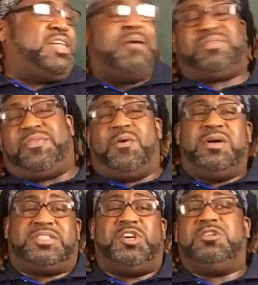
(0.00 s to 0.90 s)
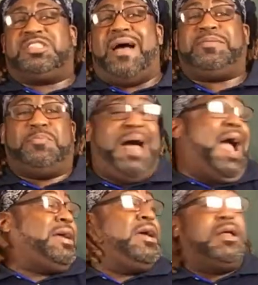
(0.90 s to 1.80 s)
steps forward, 2 steps
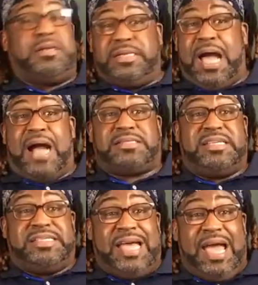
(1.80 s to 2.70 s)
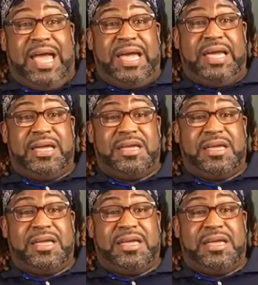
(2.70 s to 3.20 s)
back. Not today.